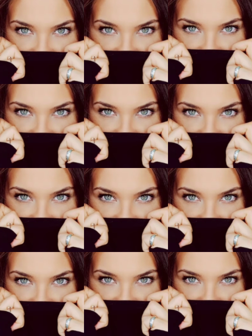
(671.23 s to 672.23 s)
so just say
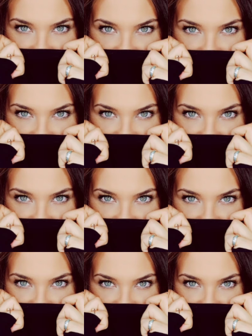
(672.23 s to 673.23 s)
all the dead
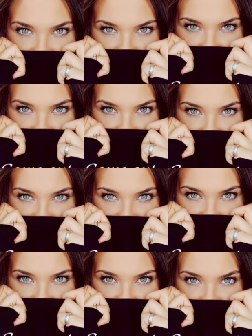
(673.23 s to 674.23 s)
ends and all that stuff
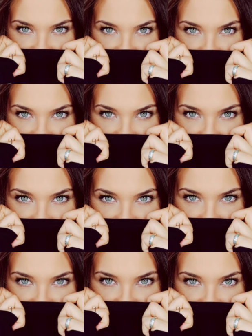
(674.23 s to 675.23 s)
was gone.
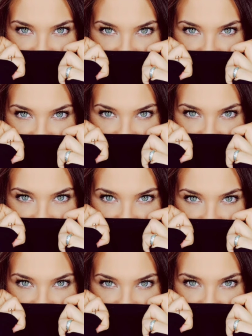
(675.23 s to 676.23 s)
And
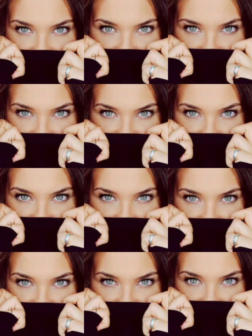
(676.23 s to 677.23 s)
it was all
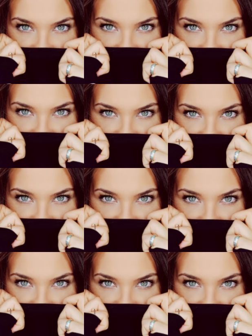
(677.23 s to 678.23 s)
level, but I still had like
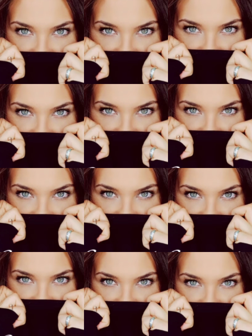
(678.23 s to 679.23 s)
a little afro, and
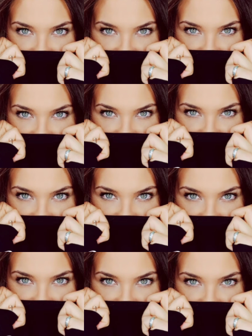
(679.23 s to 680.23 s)
something was like,
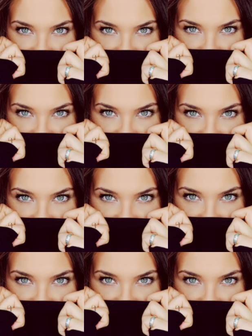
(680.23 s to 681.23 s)
all right,
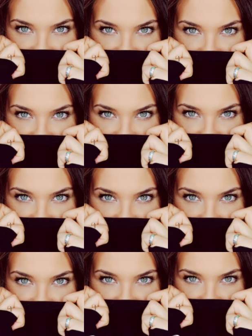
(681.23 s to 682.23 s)
stop here
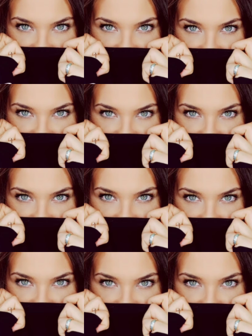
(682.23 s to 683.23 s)
and try
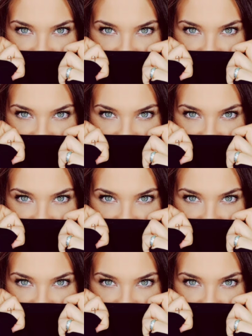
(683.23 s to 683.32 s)
to